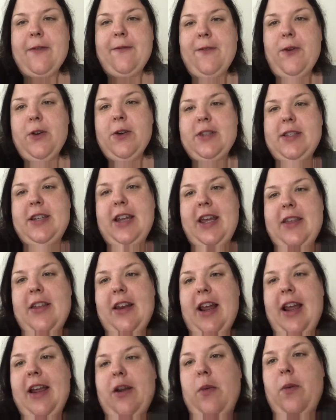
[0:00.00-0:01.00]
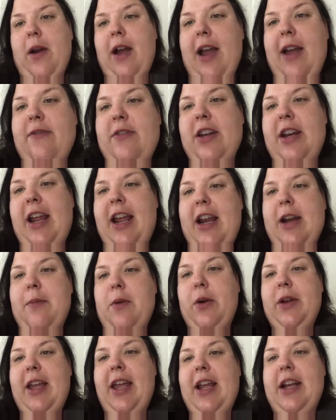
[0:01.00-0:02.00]
First day that I arrived in
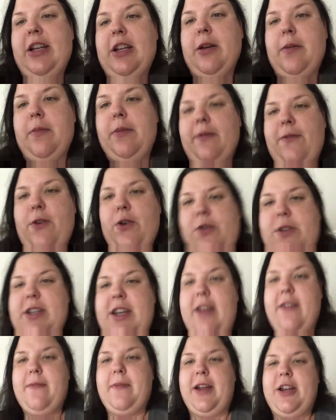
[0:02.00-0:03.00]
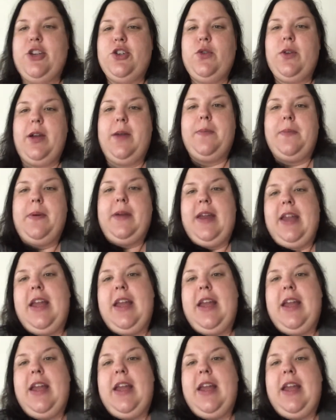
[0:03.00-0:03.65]
Animal Kingdom, the first day of my trip,